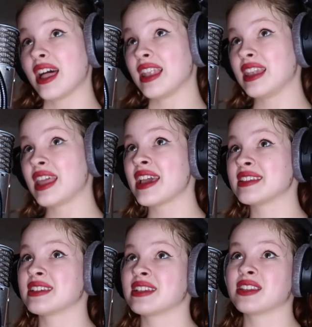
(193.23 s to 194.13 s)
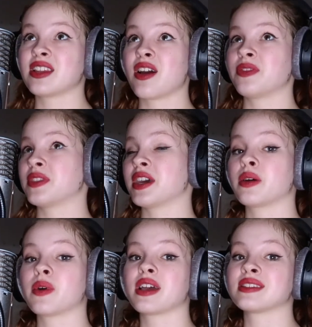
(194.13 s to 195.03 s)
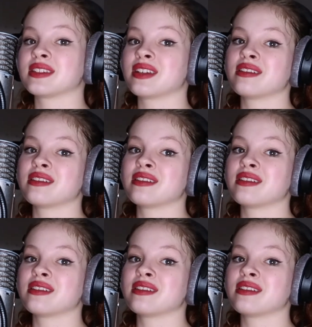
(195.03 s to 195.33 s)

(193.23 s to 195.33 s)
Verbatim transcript: A lazy nut that wears